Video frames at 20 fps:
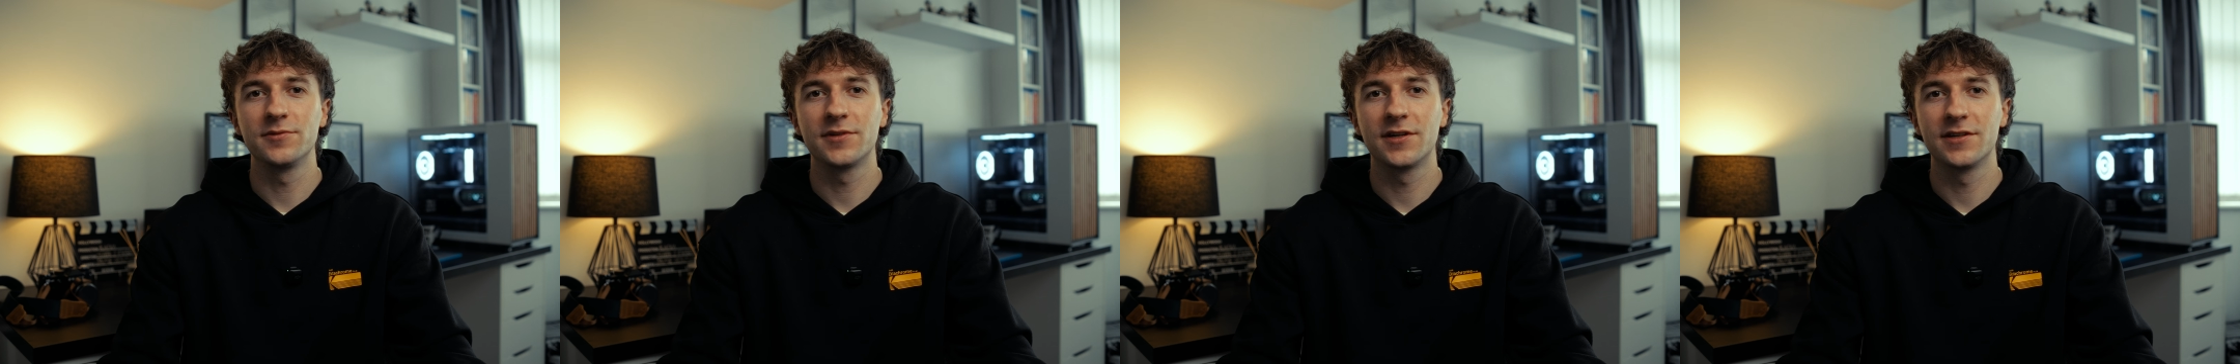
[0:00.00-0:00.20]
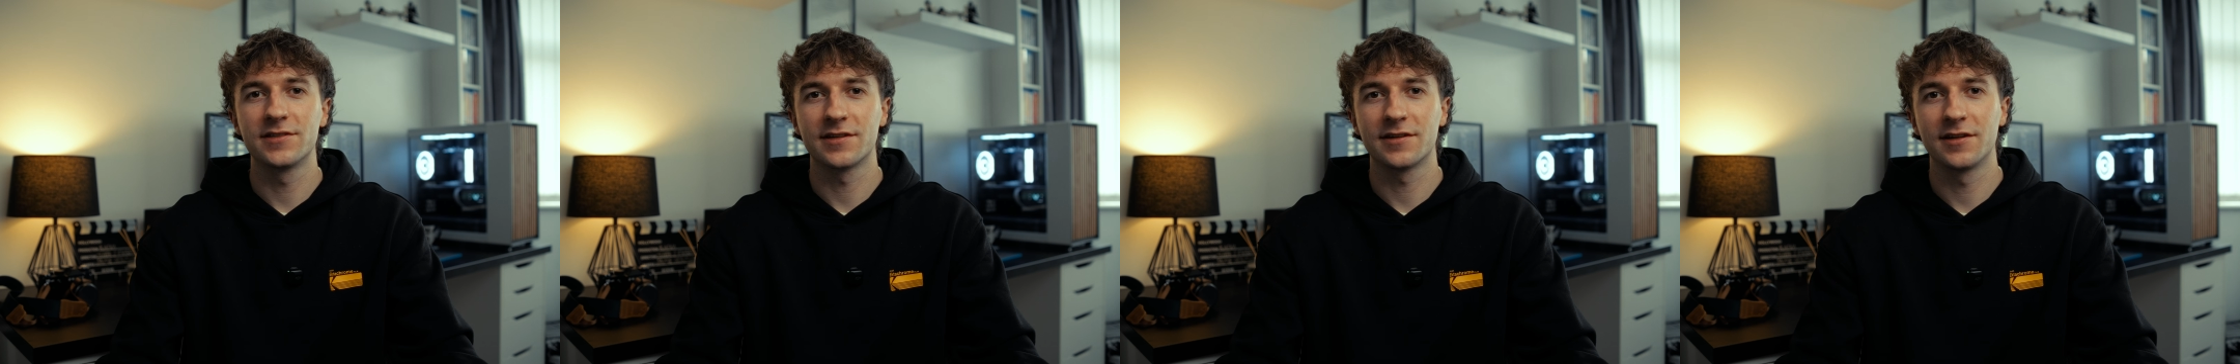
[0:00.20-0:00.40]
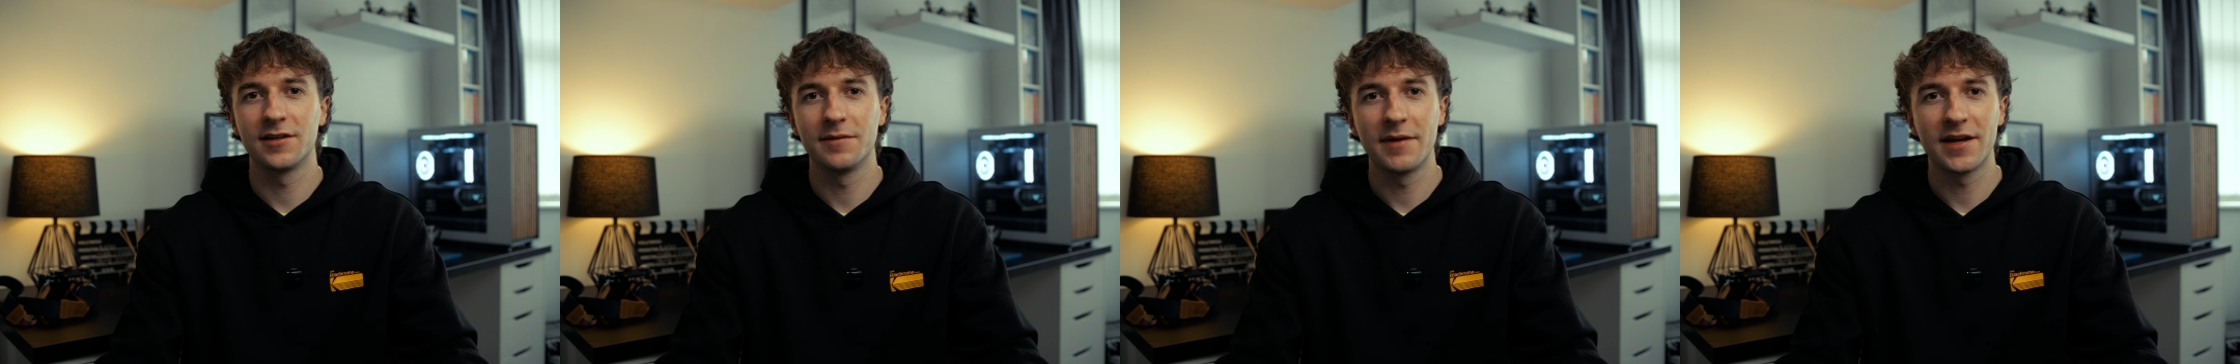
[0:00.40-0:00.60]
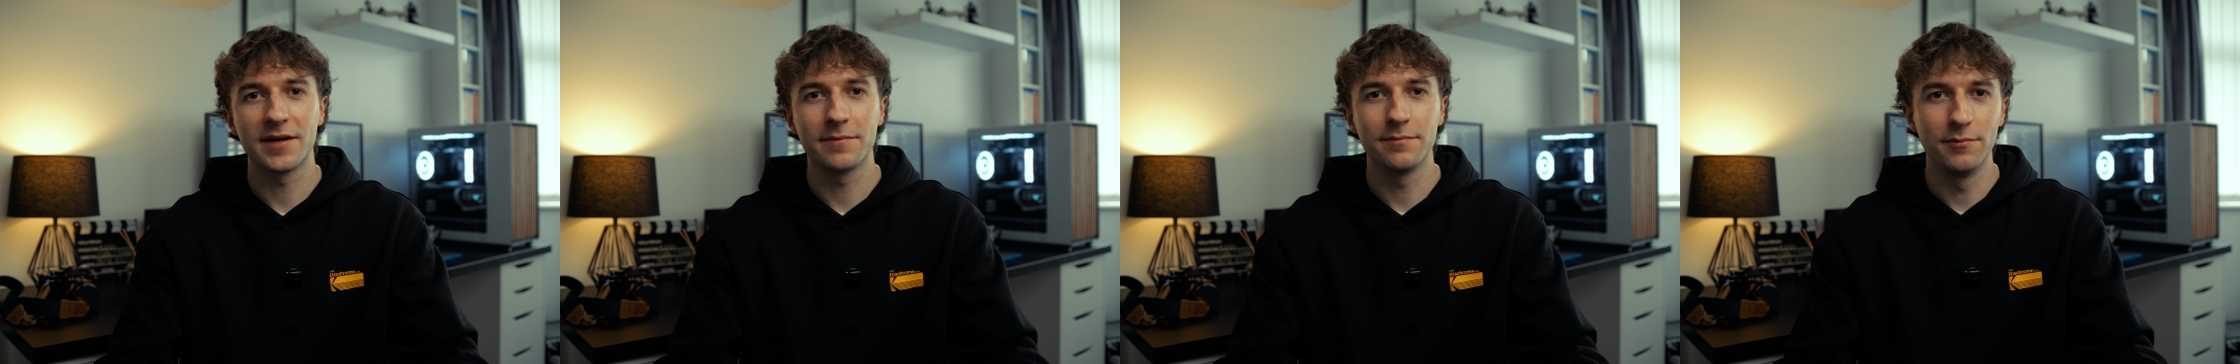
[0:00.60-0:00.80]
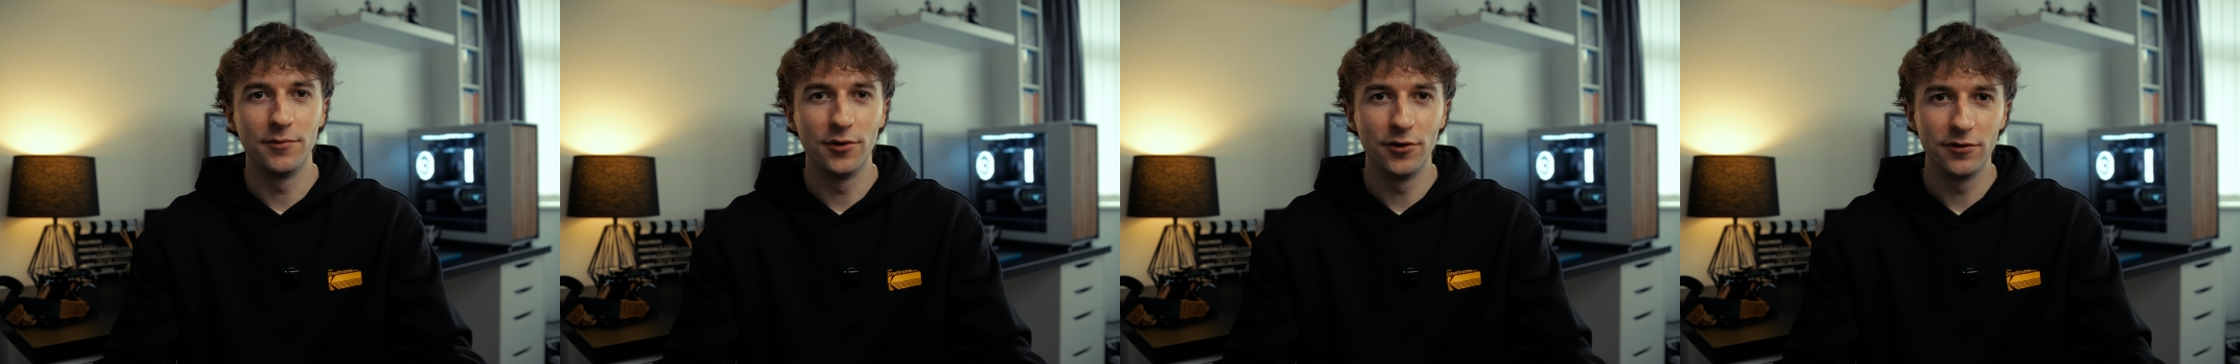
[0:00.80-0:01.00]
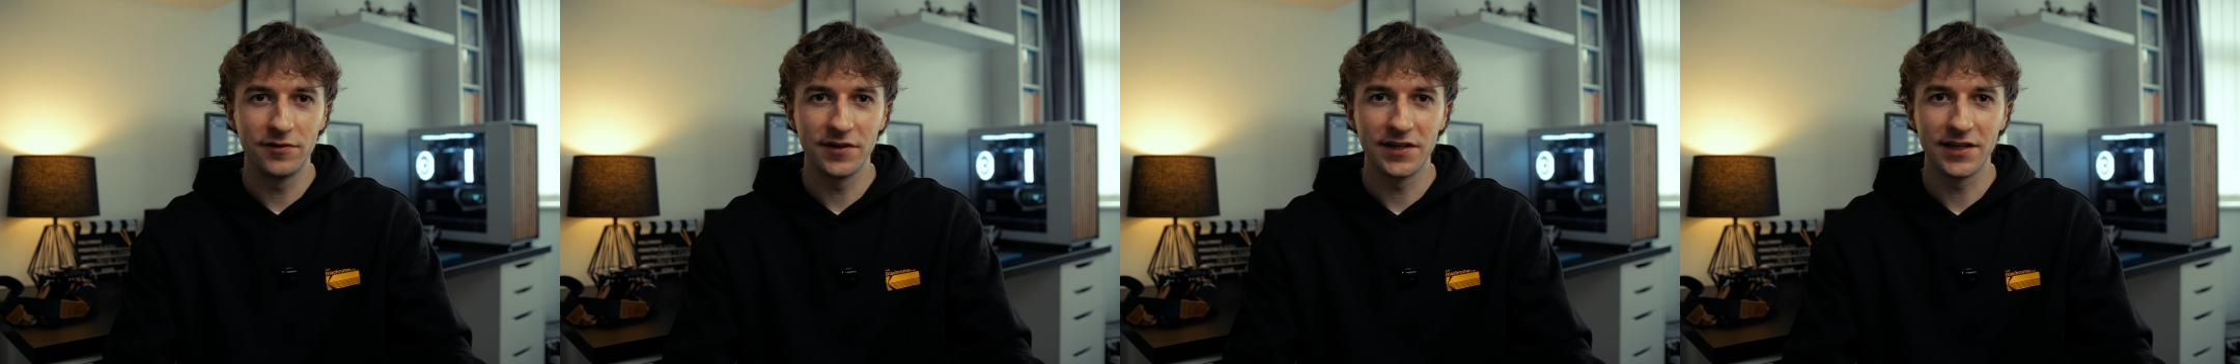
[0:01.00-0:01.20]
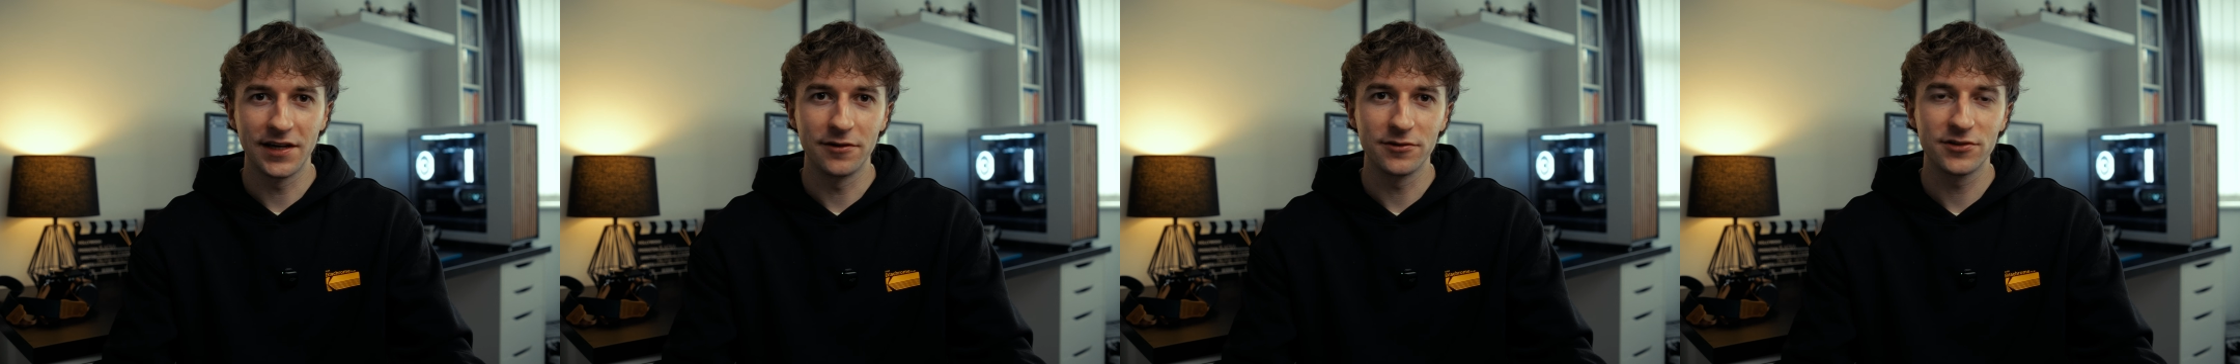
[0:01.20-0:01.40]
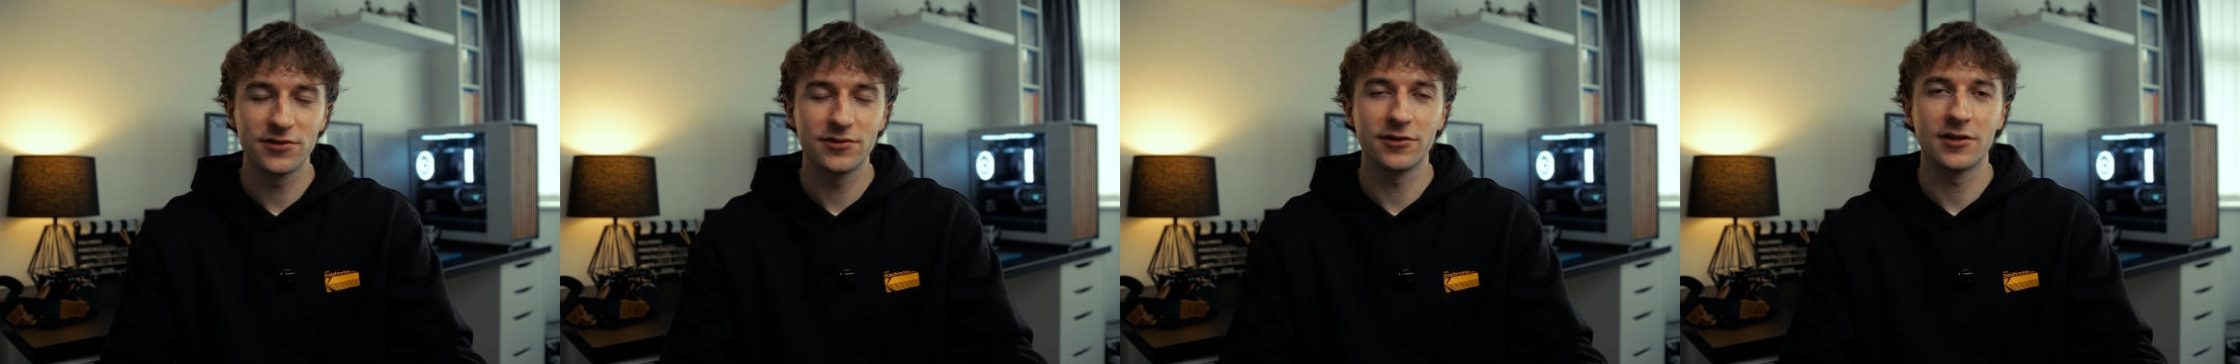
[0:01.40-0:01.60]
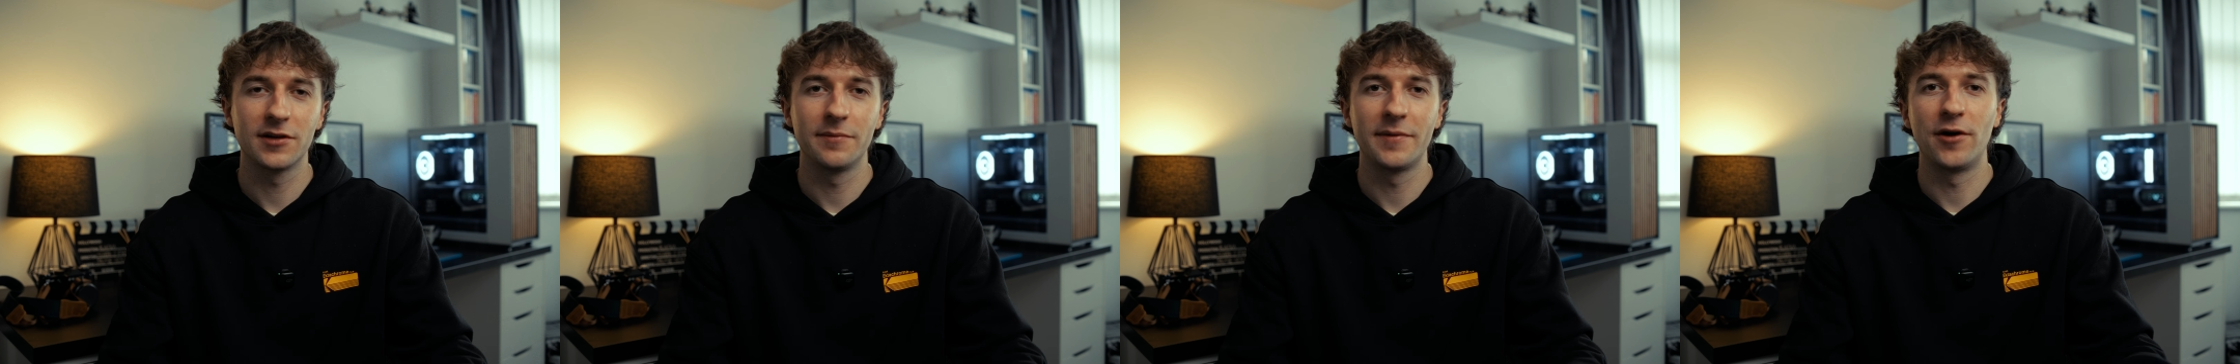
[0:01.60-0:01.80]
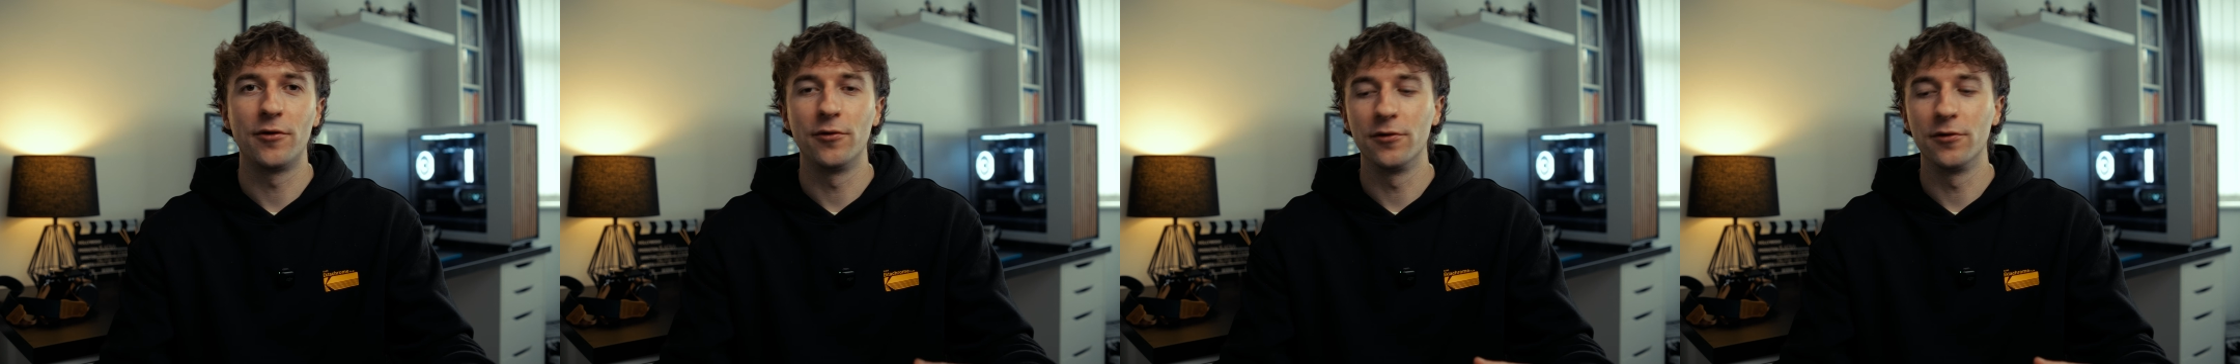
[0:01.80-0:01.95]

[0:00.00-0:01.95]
because I'm going to make more videos talking about